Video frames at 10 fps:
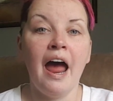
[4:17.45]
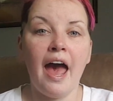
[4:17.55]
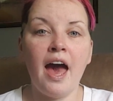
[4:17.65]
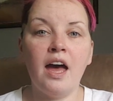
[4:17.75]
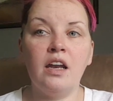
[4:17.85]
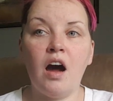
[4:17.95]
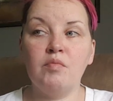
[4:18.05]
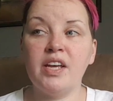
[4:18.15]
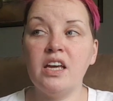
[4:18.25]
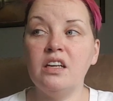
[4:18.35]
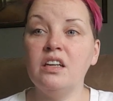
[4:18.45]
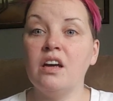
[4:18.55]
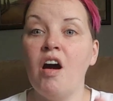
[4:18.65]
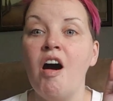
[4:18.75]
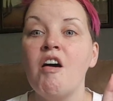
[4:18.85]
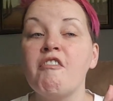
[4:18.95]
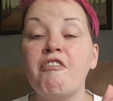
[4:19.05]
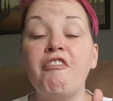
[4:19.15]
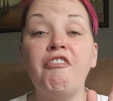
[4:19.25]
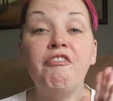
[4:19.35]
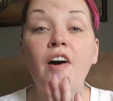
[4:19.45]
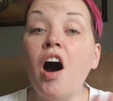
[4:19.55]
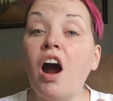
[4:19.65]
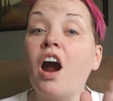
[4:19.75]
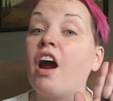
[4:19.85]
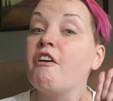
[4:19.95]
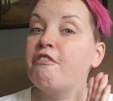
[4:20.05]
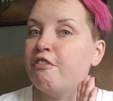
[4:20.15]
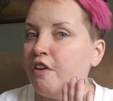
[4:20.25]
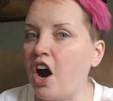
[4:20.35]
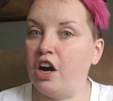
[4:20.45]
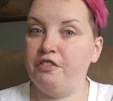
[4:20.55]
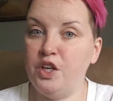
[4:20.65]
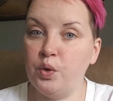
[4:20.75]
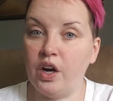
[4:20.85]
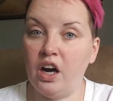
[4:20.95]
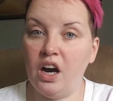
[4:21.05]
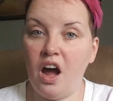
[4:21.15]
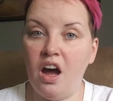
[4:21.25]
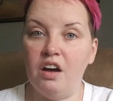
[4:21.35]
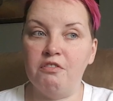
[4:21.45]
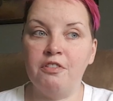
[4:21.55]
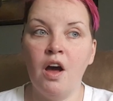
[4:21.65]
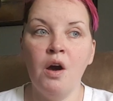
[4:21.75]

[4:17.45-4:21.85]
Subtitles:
and I'm taking far, far fewer of